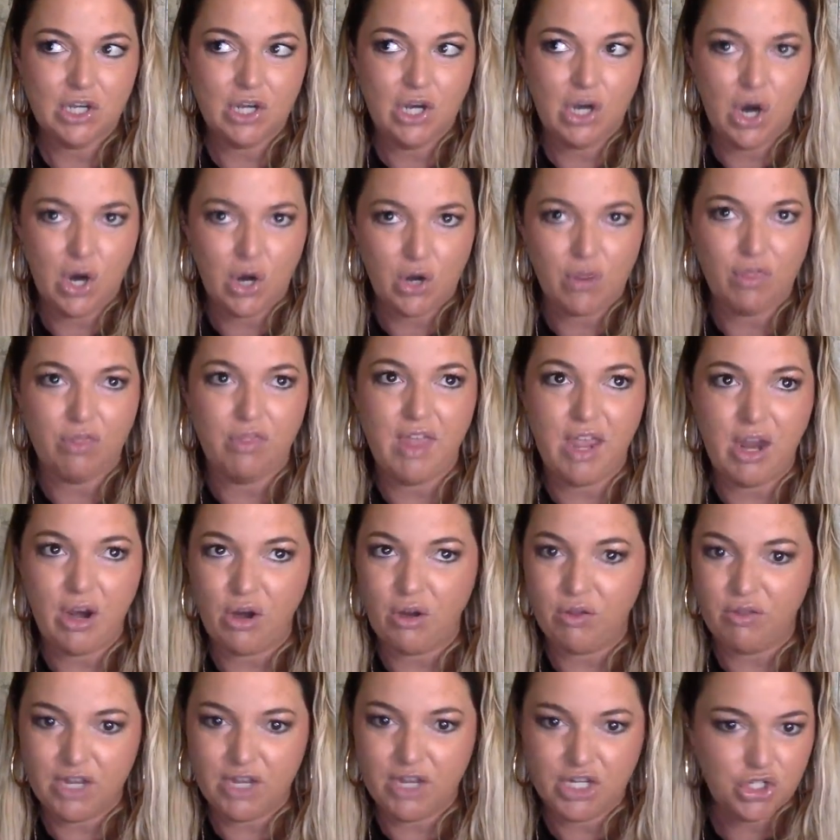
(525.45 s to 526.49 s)
are there
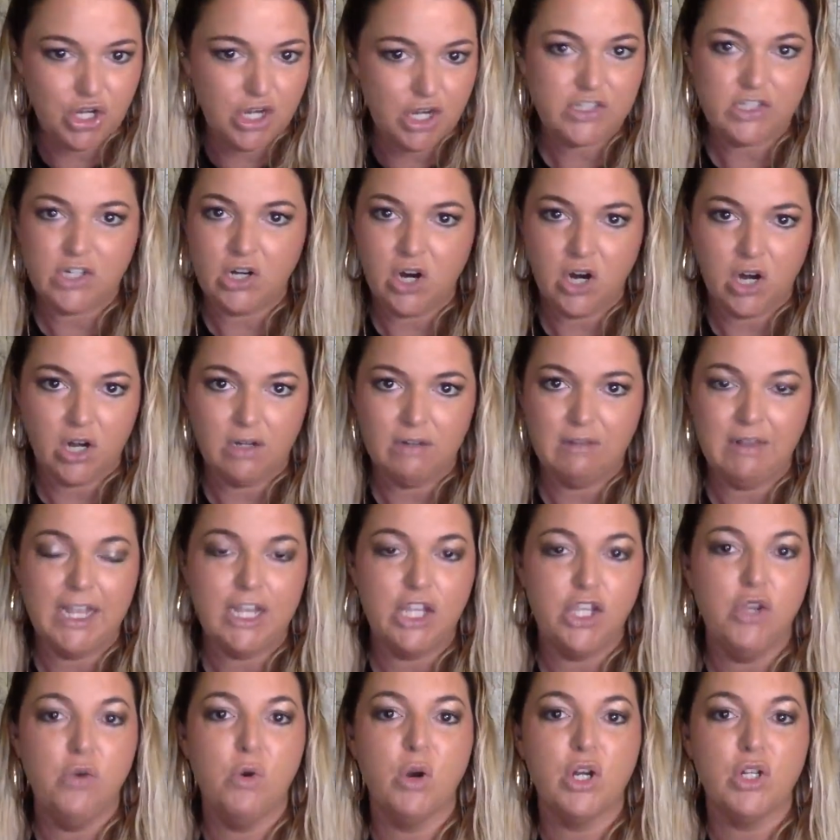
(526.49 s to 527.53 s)
that just aren't, like
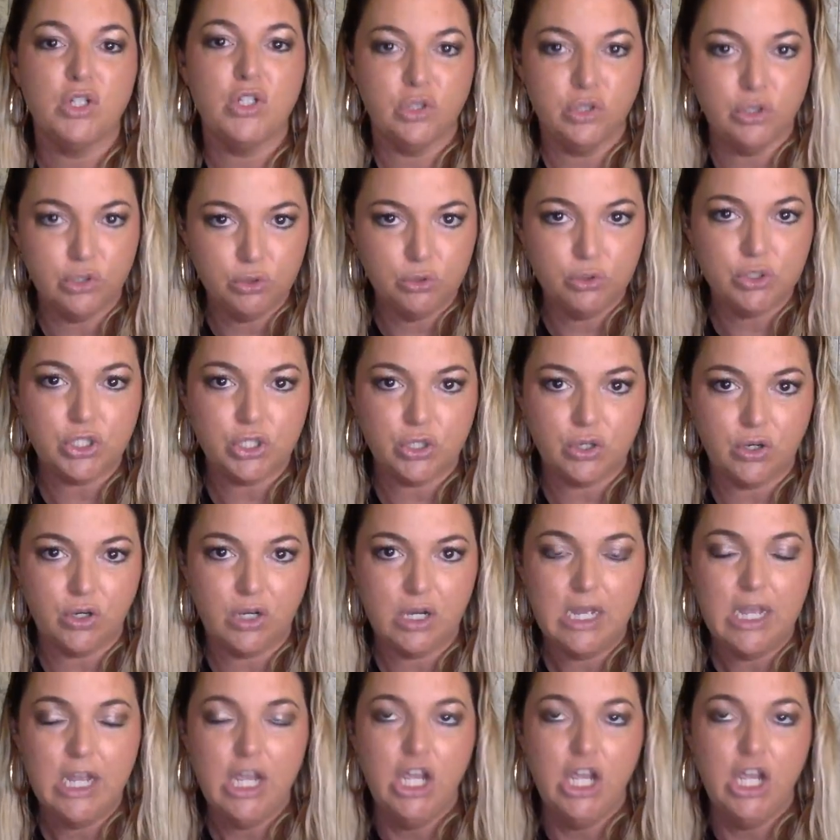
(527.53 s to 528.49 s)
you are delusional.